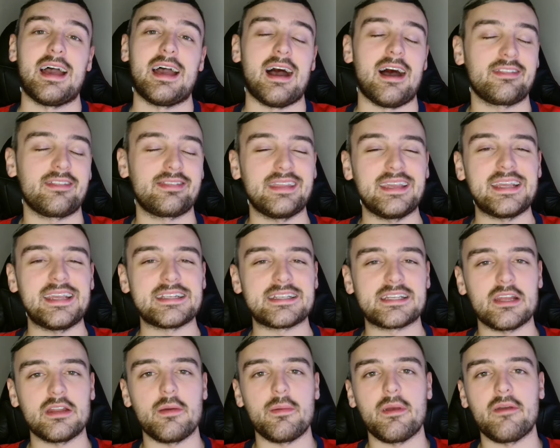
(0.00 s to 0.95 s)
I think it's
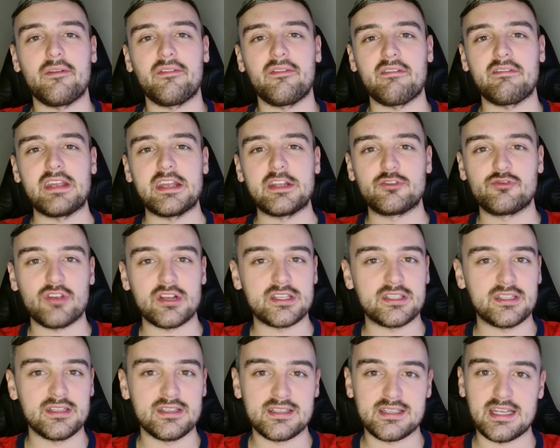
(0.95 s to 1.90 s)
going to be a very
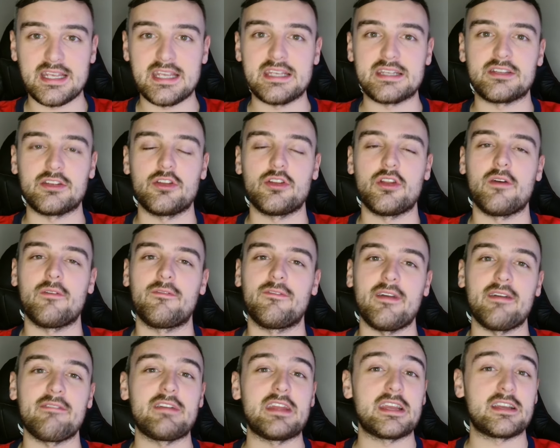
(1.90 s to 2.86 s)
interesting season.
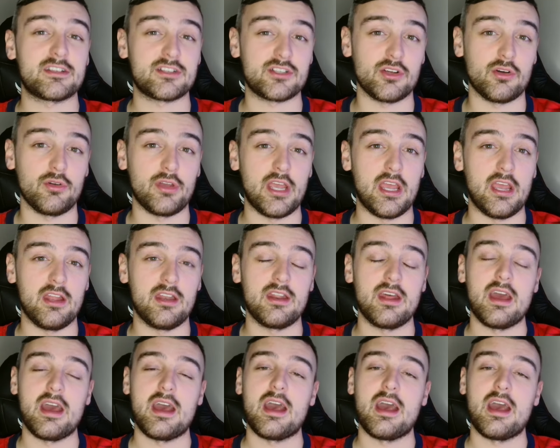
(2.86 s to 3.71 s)
Very excited.